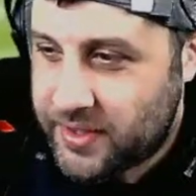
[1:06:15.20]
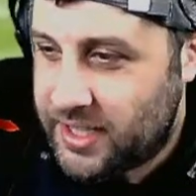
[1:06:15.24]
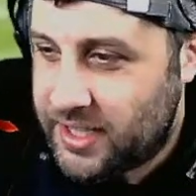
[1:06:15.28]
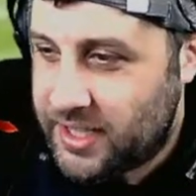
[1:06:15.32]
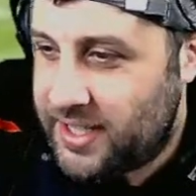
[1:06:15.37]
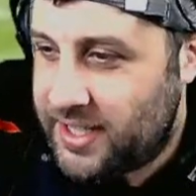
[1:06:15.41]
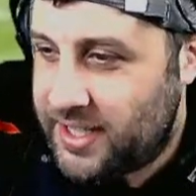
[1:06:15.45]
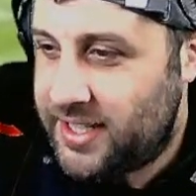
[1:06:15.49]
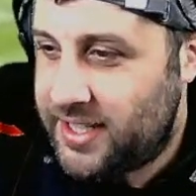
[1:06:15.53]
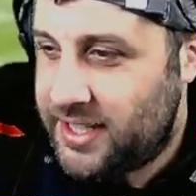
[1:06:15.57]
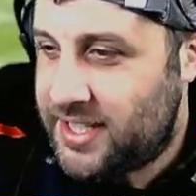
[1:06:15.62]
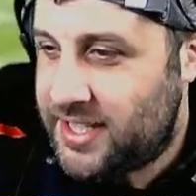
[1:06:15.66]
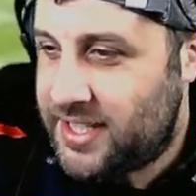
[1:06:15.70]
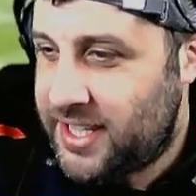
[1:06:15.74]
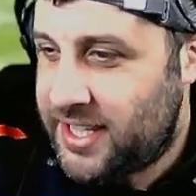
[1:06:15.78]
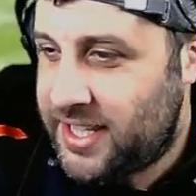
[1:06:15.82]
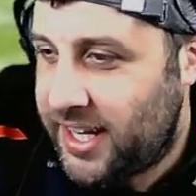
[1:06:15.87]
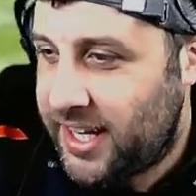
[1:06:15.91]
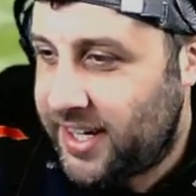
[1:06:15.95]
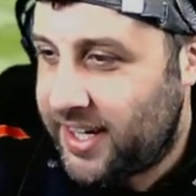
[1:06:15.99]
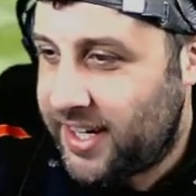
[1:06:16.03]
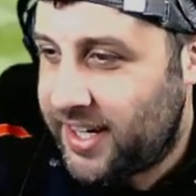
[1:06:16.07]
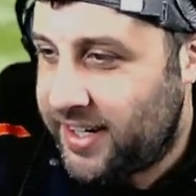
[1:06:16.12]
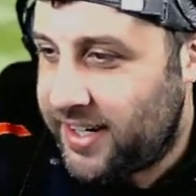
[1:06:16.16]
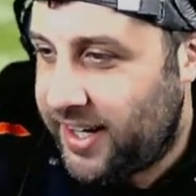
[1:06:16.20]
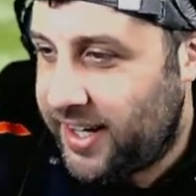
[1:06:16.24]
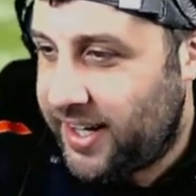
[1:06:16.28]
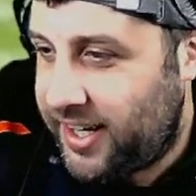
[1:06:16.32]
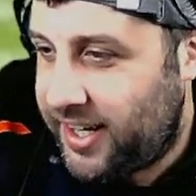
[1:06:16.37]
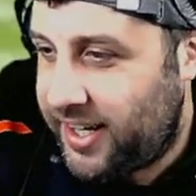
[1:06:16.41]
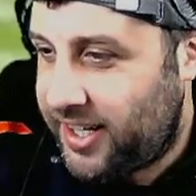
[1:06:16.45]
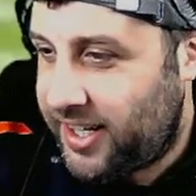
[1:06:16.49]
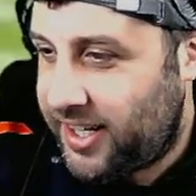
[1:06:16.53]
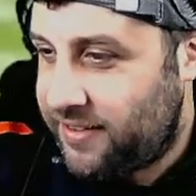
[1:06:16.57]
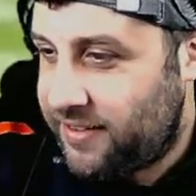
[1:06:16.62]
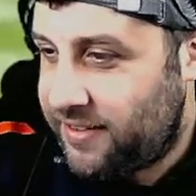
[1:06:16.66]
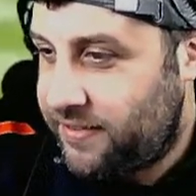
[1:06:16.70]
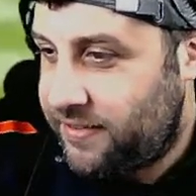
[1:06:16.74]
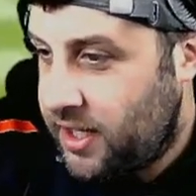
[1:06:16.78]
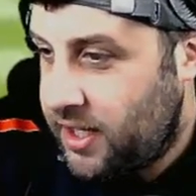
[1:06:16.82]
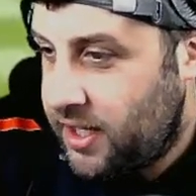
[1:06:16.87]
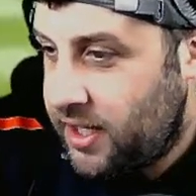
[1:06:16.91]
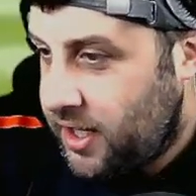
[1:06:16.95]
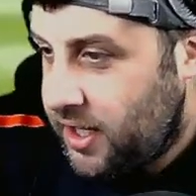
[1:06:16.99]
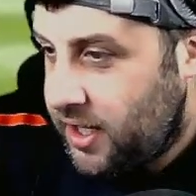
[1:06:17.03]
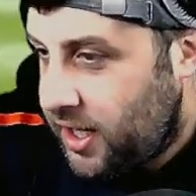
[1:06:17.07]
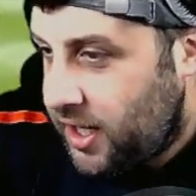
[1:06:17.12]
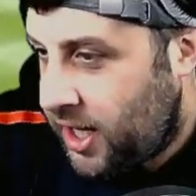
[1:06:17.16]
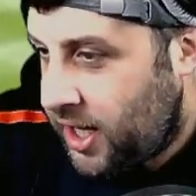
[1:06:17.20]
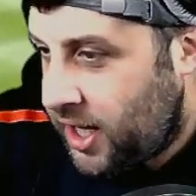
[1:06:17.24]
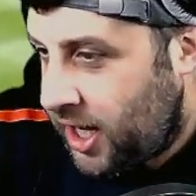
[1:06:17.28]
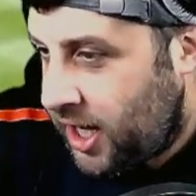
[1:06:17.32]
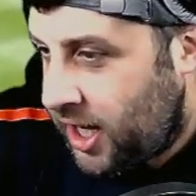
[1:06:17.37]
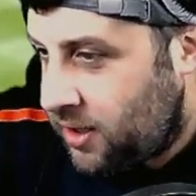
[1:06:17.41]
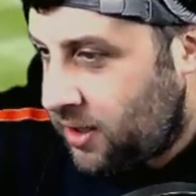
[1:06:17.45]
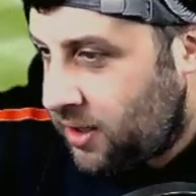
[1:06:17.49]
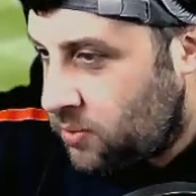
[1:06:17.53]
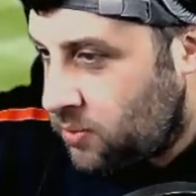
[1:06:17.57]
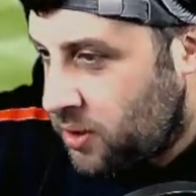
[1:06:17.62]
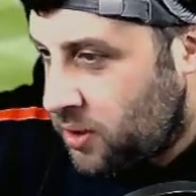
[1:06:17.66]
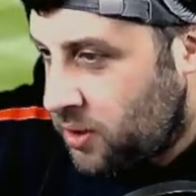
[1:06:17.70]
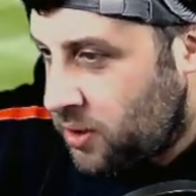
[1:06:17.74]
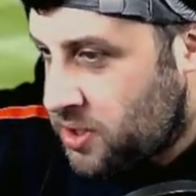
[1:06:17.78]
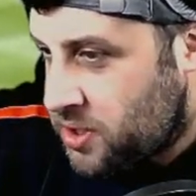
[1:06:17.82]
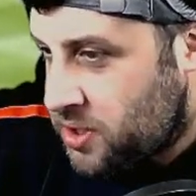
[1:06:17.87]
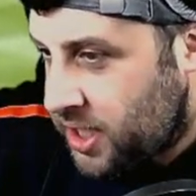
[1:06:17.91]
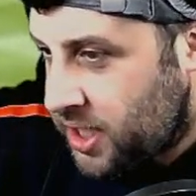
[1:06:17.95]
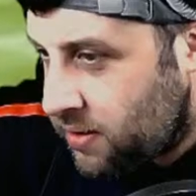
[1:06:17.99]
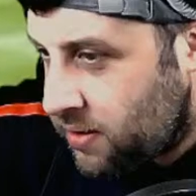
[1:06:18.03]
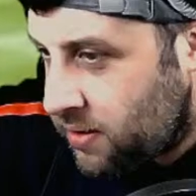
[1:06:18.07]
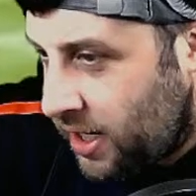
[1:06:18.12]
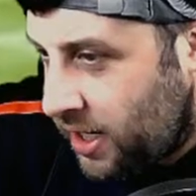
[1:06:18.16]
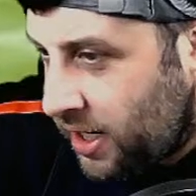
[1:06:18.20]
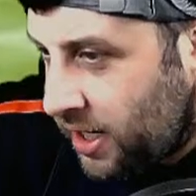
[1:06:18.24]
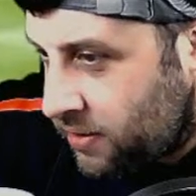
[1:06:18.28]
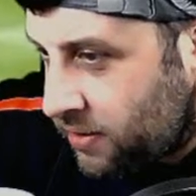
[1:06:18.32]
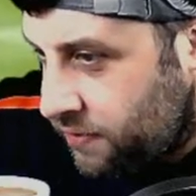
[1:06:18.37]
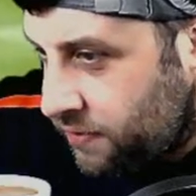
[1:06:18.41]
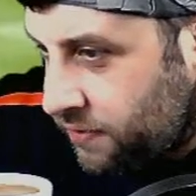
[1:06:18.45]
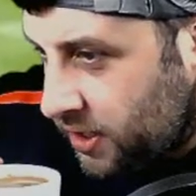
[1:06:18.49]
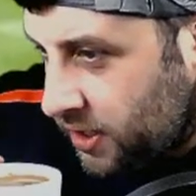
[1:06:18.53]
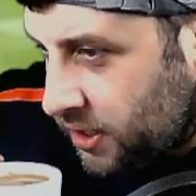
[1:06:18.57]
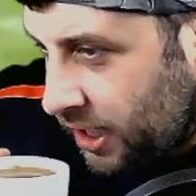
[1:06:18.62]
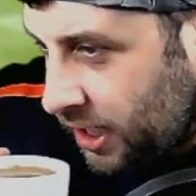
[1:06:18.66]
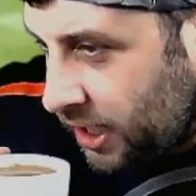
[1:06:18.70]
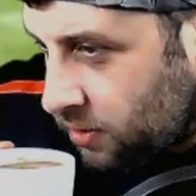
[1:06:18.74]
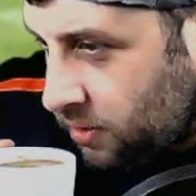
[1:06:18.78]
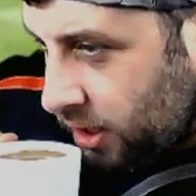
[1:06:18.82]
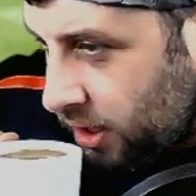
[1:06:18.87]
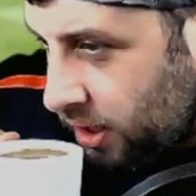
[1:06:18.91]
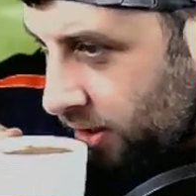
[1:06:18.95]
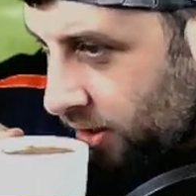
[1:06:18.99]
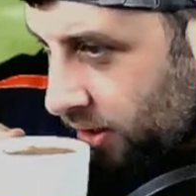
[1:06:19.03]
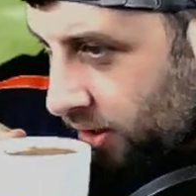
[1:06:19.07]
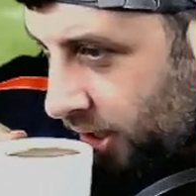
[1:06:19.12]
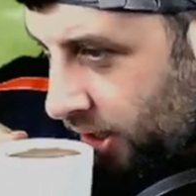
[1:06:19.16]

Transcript: Second half. Will you stay around for the Calcutta Cup